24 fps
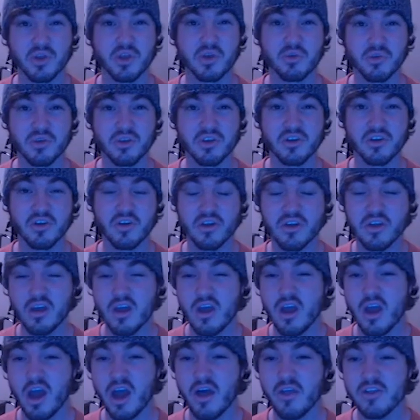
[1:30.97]
really good.
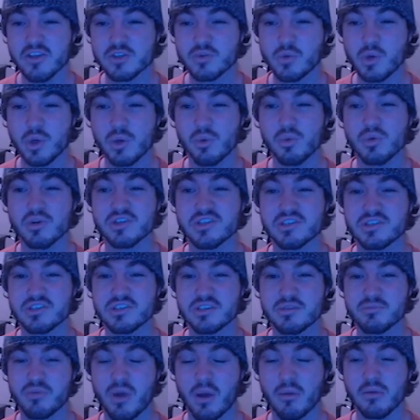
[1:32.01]
This one
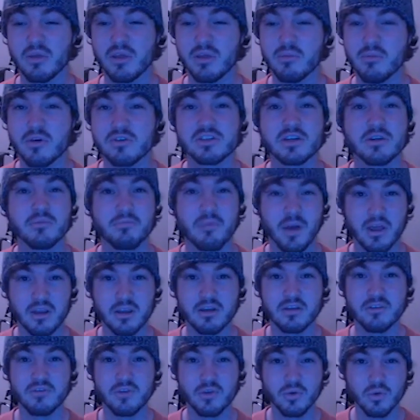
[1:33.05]
was probably the most
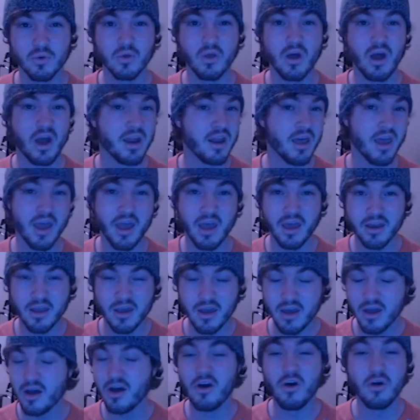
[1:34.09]
competitive duel I'd had
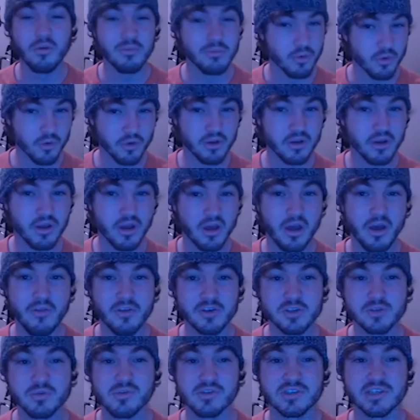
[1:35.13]
all morning.
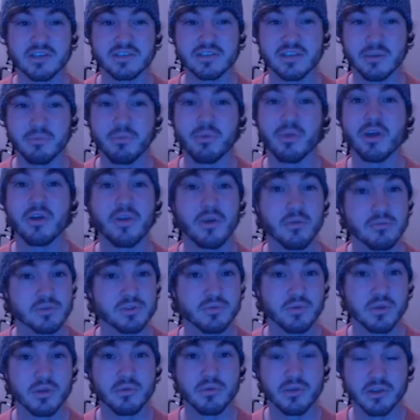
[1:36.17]
This was against a player that was
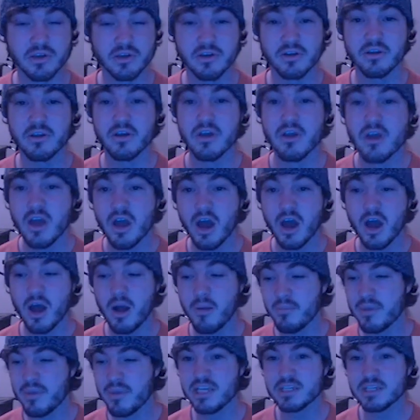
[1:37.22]
really good.
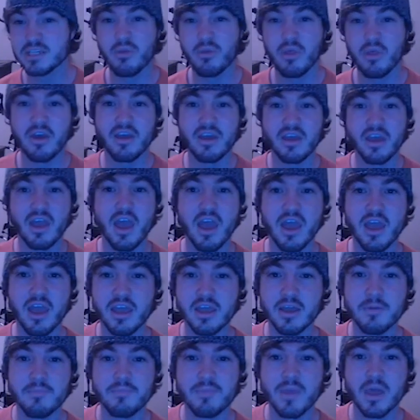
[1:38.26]
He's playing
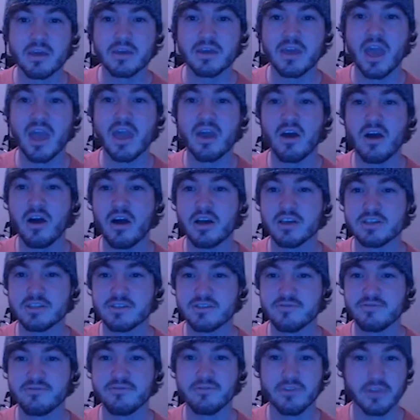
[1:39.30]
a Chaos
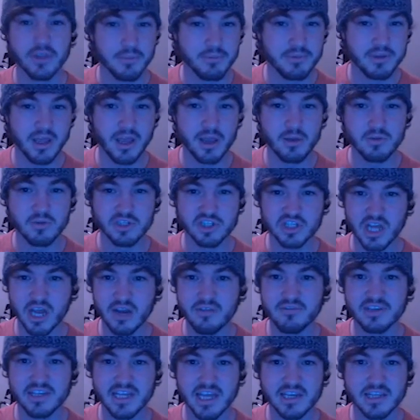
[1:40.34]
flip deck, which is kind
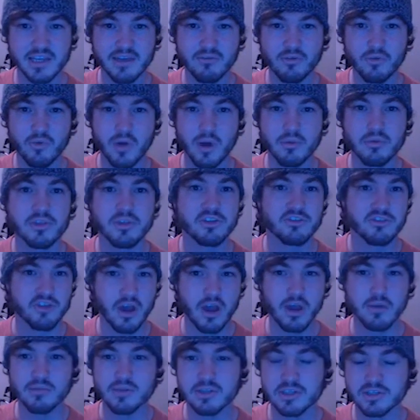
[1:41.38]
of a dead giveaway with the
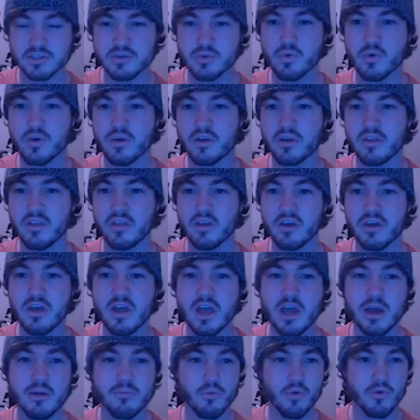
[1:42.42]
Tribe and the Sork and the
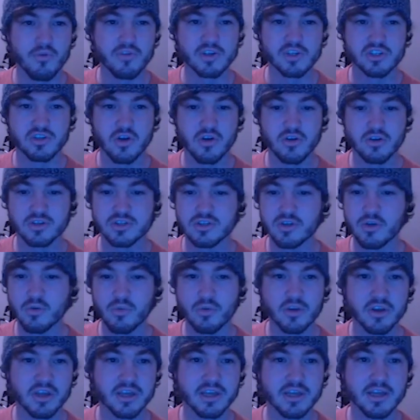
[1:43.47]
Morphing Jar. So
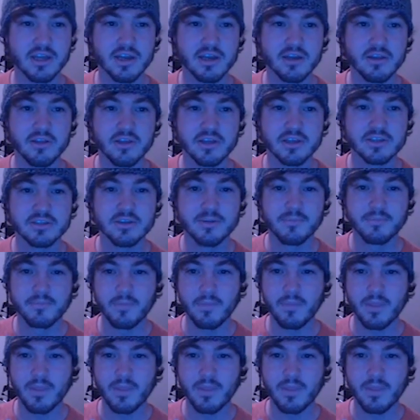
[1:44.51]
we're going to get into these.